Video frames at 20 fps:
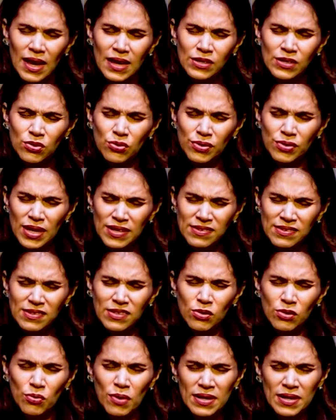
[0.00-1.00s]
and to
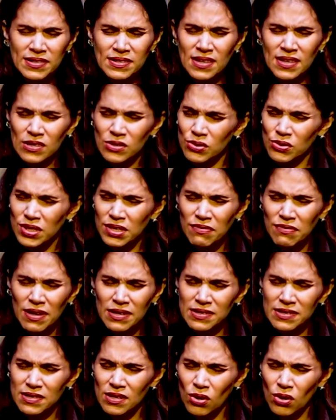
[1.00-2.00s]
rescue us and to give
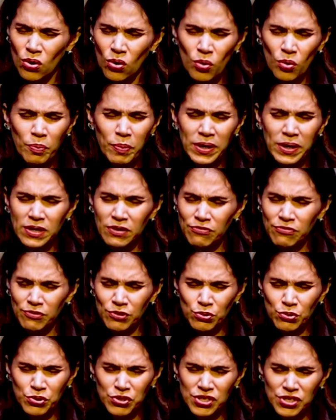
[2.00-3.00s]
us a hope and a
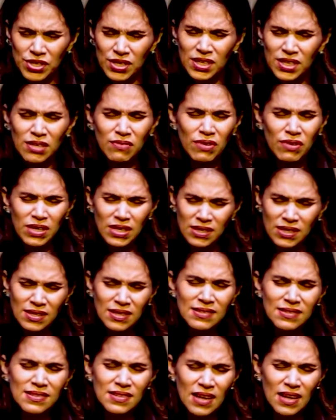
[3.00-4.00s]
future even in
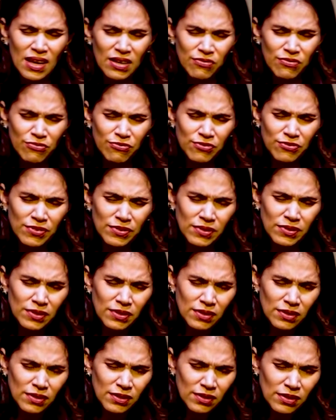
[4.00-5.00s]
this life.
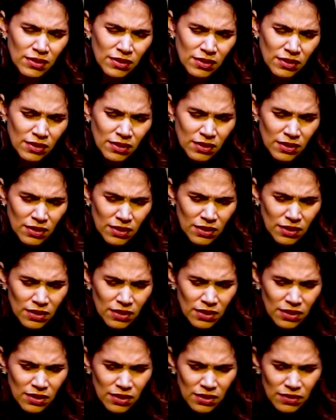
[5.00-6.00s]

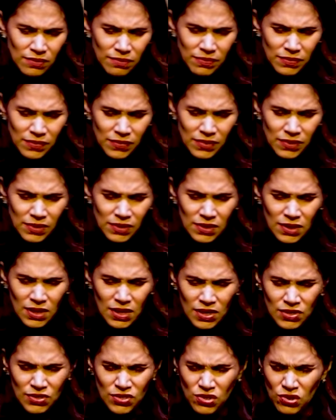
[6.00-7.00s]

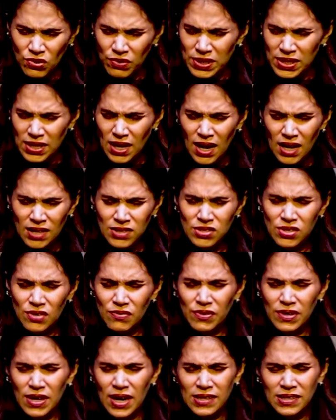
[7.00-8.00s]
And so with hearts
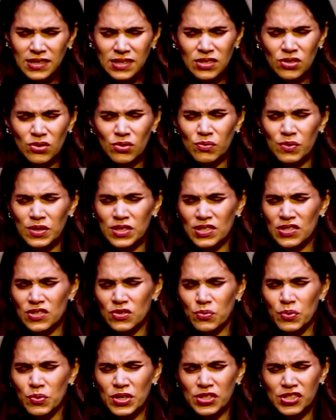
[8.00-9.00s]
of gratitude, we
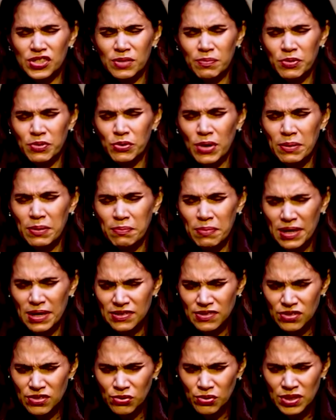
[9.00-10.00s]
just worship you and
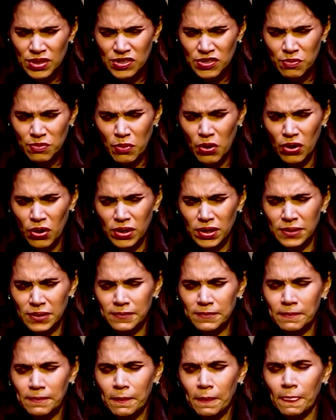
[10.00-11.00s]
bless you this
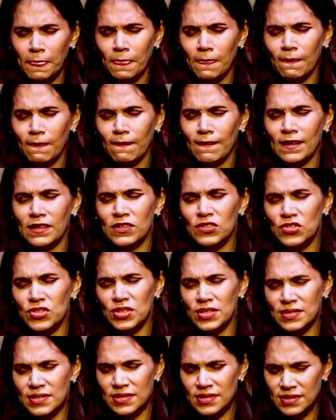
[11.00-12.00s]
morning. In
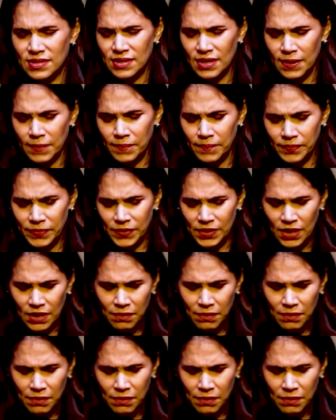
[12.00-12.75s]
Jesus' name,